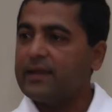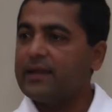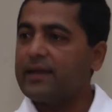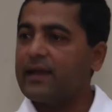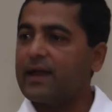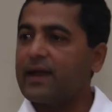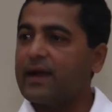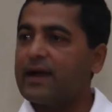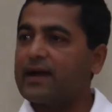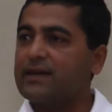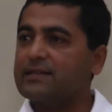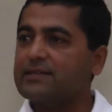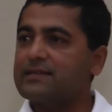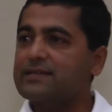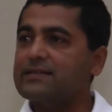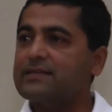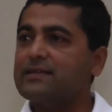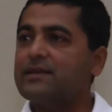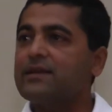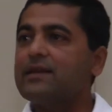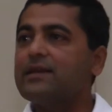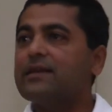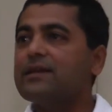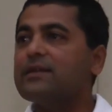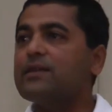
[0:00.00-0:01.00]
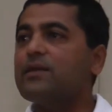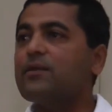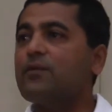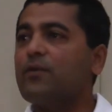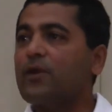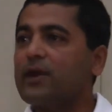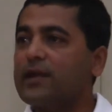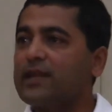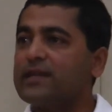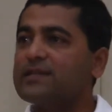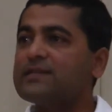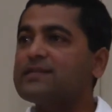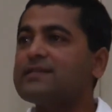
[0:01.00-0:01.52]
he asks,
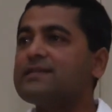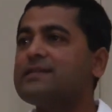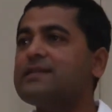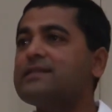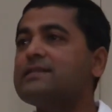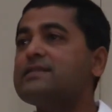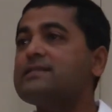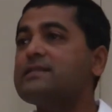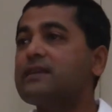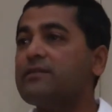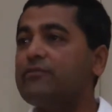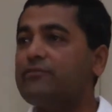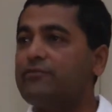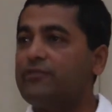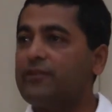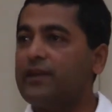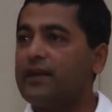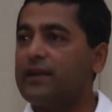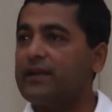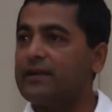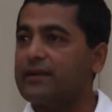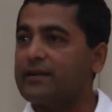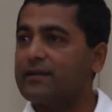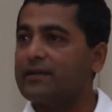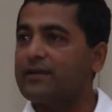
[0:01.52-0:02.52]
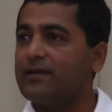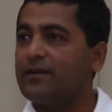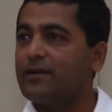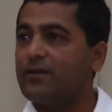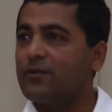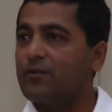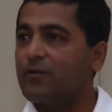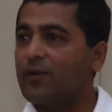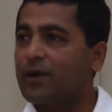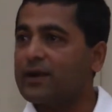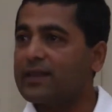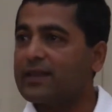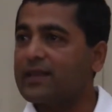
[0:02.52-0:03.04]
what is this field?
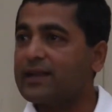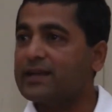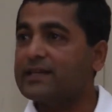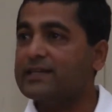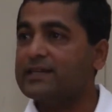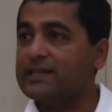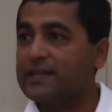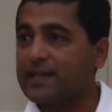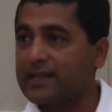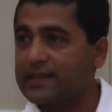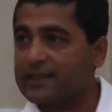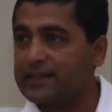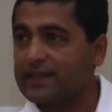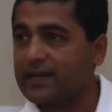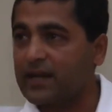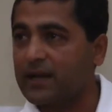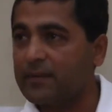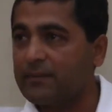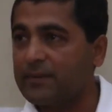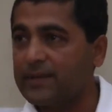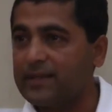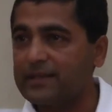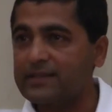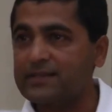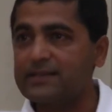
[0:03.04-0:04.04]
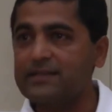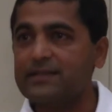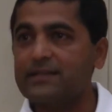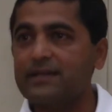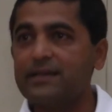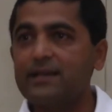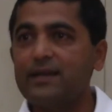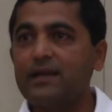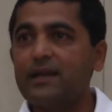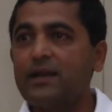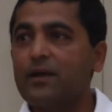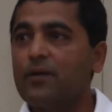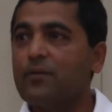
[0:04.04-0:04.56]
What the kshetra means?
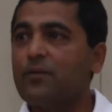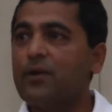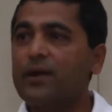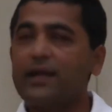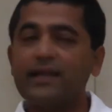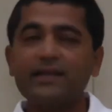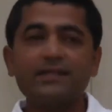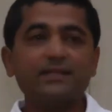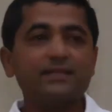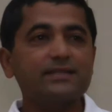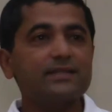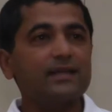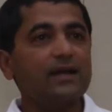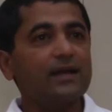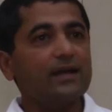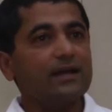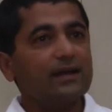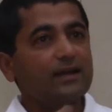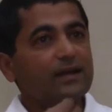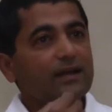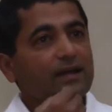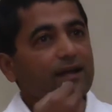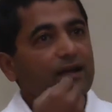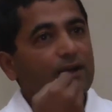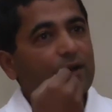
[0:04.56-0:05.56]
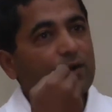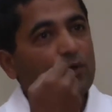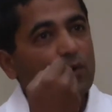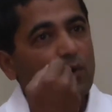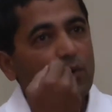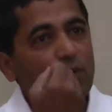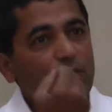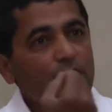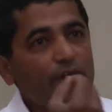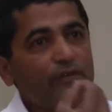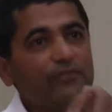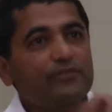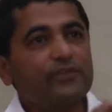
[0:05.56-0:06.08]
What is the
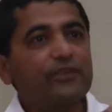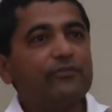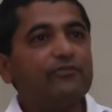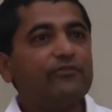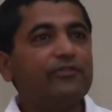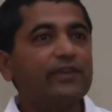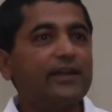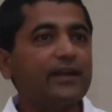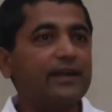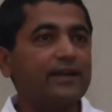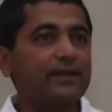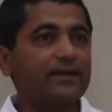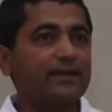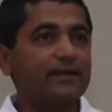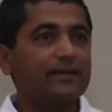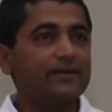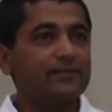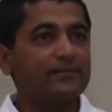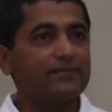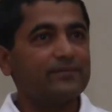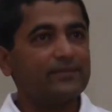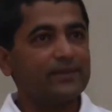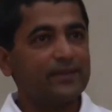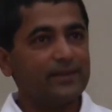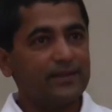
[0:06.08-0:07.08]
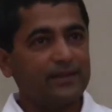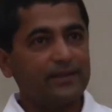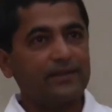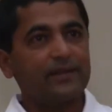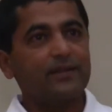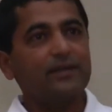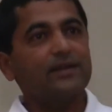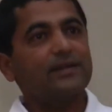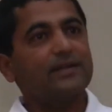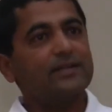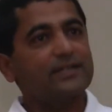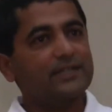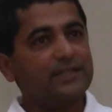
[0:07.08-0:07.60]
knower of the field?
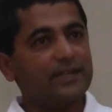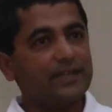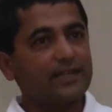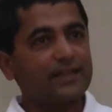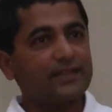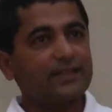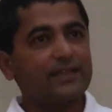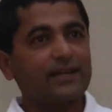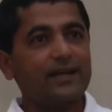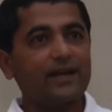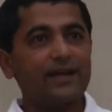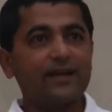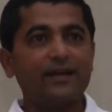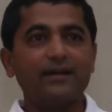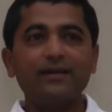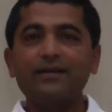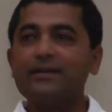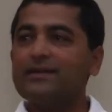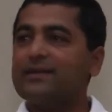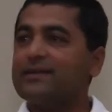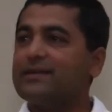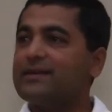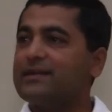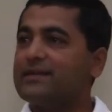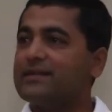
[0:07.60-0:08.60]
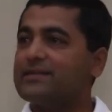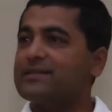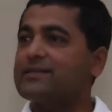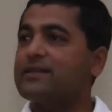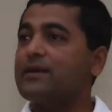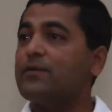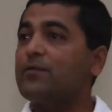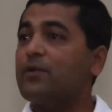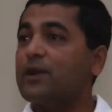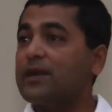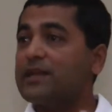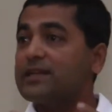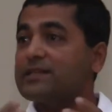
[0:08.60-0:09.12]
Kshetra, it's
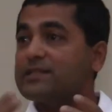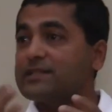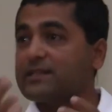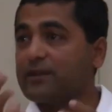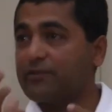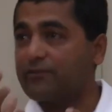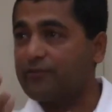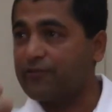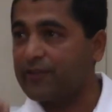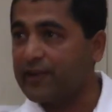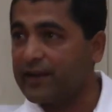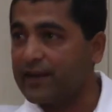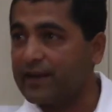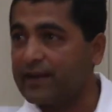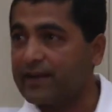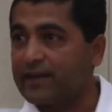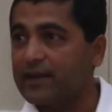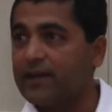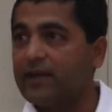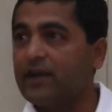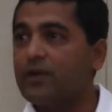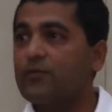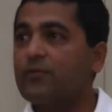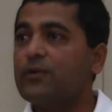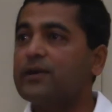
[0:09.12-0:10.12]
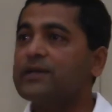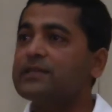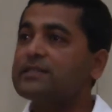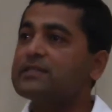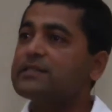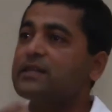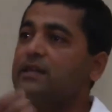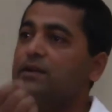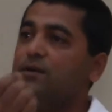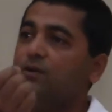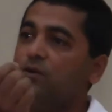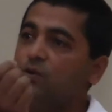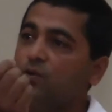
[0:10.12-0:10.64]
what is the field?
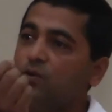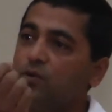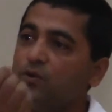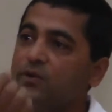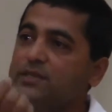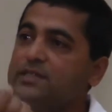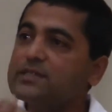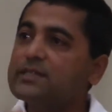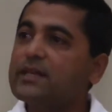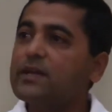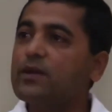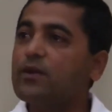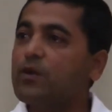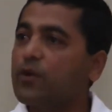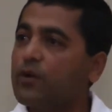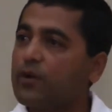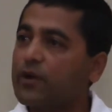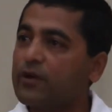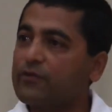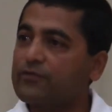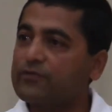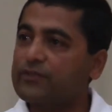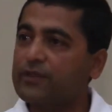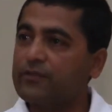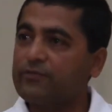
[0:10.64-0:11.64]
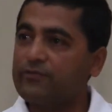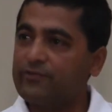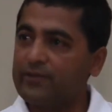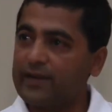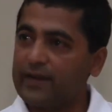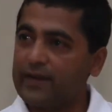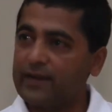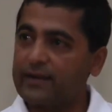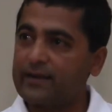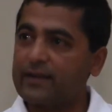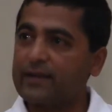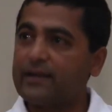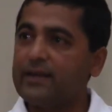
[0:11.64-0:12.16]
Who is the knower of the
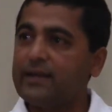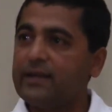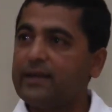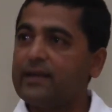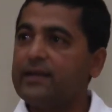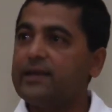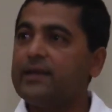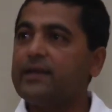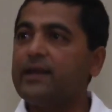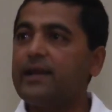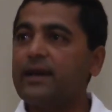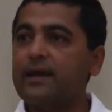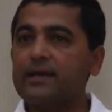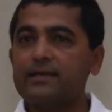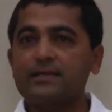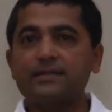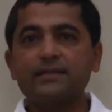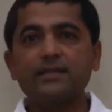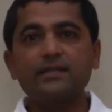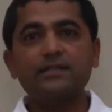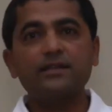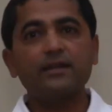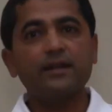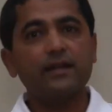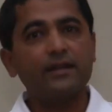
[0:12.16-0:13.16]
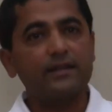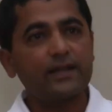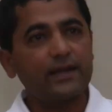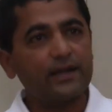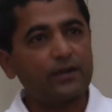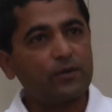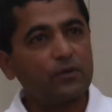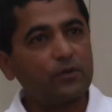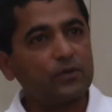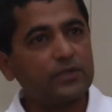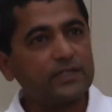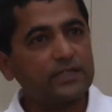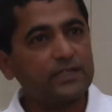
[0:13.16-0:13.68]
field? He asked
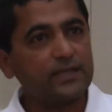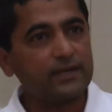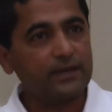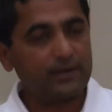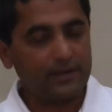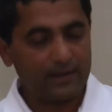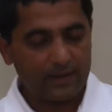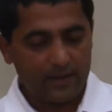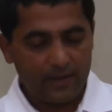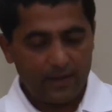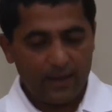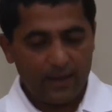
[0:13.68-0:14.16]
that question.